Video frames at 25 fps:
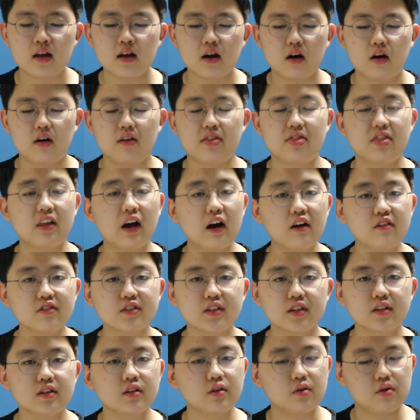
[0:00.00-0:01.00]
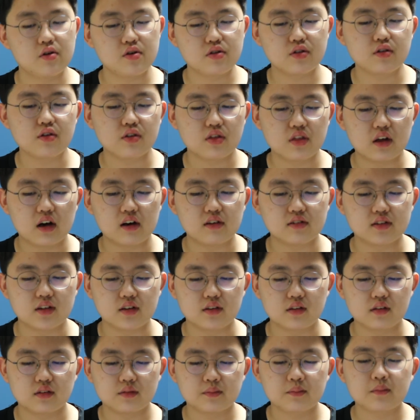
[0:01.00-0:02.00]
are 1,000 or
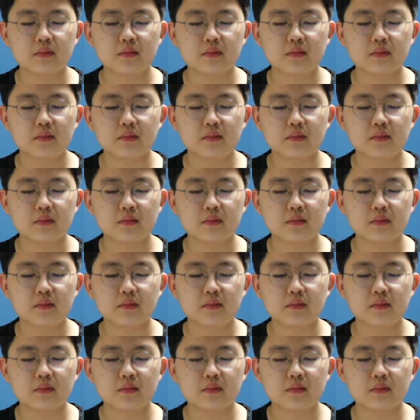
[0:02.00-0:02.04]
2,000.